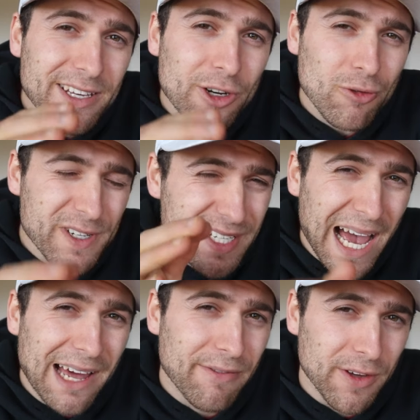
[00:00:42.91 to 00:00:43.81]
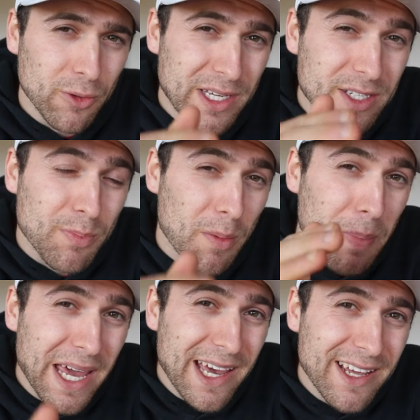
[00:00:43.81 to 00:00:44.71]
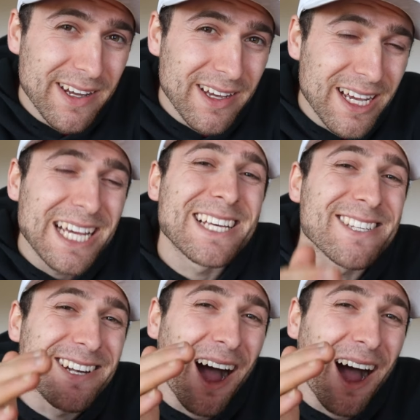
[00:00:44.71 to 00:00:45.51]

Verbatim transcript: that Chris Hadfield is prepared is an